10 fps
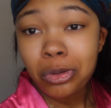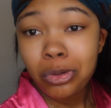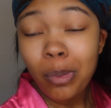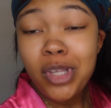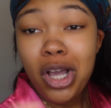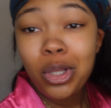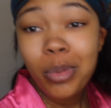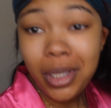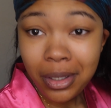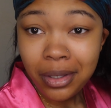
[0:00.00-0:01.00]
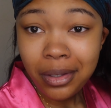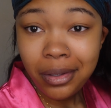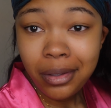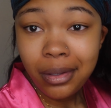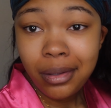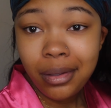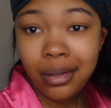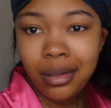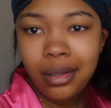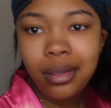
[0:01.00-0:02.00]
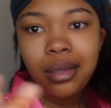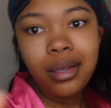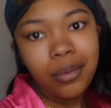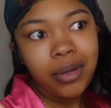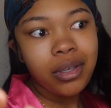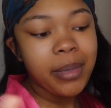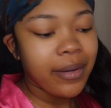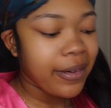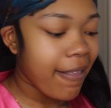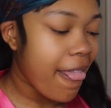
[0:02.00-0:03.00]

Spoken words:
So I'm gonna talk a little bit and we'll keep going.